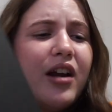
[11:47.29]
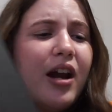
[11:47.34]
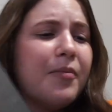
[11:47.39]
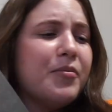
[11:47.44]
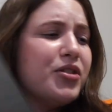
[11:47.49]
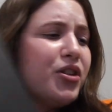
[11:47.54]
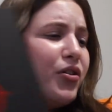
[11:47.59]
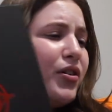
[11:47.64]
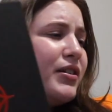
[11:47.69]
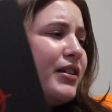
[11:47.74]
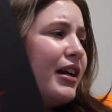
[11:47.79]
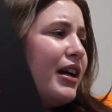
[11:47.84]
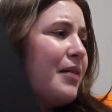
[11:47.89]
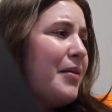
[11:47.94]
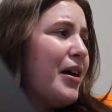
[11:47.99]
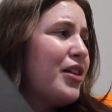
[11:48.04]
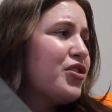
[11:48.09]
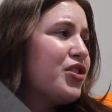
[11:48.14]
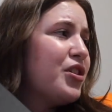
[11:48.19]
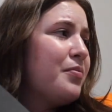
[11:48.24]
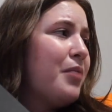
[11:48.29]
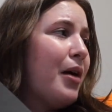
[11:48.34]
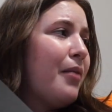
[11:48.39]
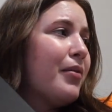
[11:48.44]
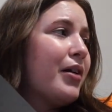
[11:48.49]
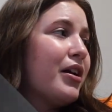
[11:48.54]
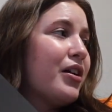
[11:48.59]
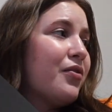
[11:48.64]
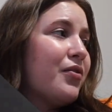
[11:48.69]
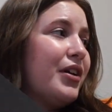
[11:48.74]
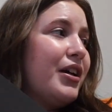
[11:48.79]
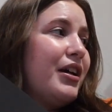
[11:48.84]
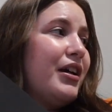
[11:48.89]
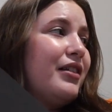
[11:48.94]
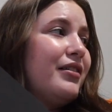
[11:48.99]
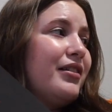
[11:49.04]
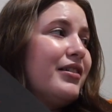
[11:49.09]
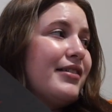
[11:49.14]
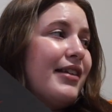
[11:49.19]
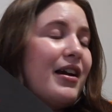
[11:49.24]
I'm so excited. I'm actually probably going to
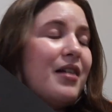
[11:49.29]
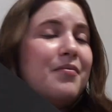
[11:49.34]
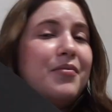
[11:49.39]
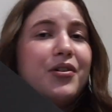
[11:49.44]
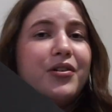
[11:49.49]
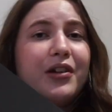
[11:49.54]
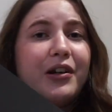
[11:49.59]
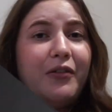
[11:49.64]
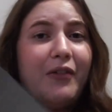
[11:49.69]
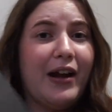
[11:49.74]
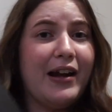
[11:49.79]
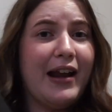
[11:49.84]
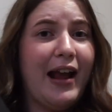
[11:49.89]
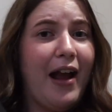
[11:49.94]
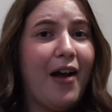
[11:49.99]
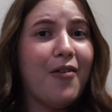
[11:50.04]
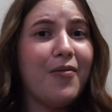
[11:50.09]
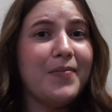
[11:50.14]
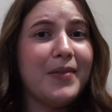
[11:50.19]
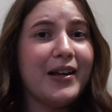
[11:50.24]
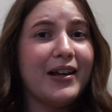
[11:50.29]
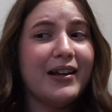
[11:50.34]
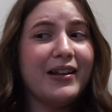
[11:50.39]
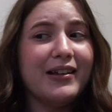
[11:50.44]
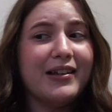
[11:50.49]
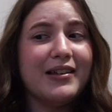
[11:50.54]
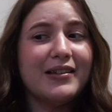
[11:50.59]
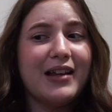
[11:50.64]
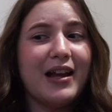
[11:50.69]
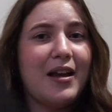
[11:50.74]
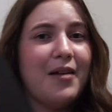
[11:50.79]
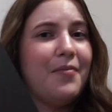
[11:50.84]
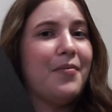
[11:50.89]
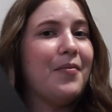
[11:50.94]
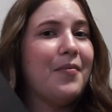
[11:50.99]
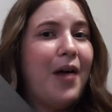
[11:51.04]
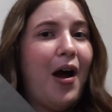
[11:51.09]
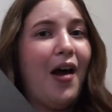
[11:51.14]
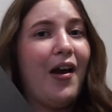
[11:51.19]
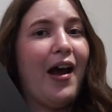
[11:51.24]
read the second book like right now because
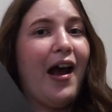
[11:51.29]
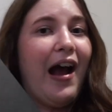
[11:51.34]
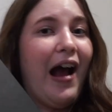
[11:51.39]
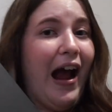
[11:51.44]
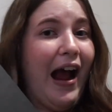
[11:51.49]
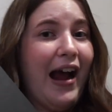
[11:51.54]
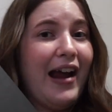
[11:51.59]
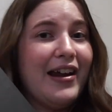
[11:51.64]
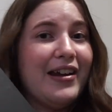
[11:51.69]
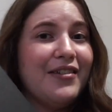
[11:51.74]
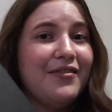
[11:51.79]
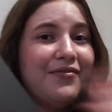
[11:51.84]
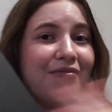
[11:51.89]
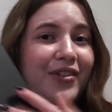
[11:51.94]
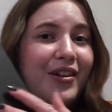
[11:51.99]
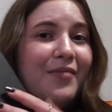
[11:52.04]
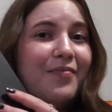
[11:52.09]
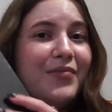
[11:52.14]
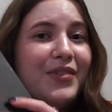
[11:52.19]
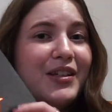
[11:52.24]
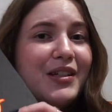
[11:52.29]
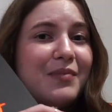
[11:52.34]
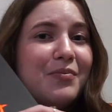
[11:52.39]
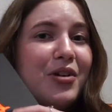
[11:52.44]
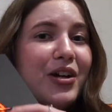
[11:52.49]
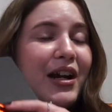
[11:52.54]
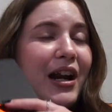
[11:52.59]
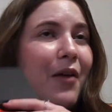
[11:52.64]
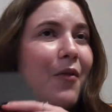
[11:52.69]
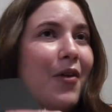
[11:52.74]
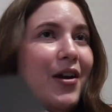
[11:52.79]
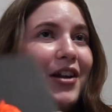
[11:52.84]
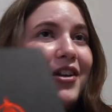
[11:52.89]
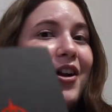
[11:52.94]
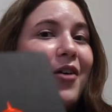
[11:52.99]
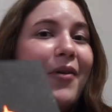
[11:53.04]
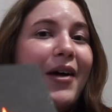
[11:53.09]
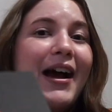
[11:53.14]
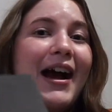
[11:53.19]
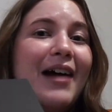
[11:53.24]
I'm on a high from this book and I want to
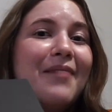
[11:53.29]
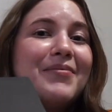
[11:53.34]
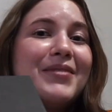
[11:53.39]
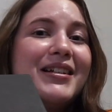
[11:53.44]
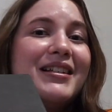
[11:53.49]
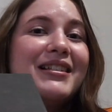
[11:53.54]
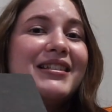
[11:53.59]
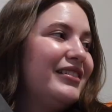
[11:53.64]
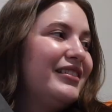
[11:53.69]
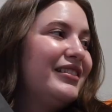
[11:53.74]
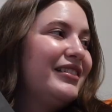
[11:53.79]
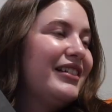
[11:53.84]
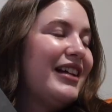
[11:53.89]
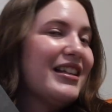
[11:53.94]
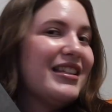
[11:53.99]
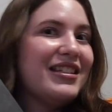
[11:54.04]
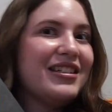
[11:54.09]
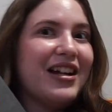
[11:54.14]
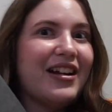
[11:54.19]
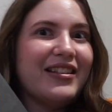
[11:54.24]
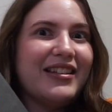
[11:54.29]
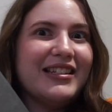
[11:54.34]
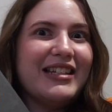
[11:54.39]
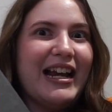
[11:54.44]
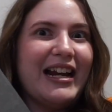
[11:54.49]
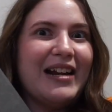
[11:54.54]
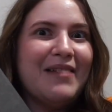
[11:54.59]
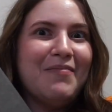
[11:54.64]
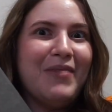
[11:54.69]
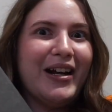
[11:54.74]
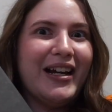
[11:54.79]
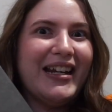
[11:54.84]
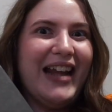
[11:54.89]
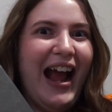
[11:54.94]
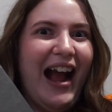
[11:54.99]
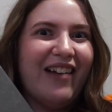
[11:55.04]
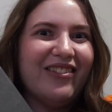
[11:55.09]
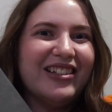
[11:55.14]
know what happens. Let's start the second book now.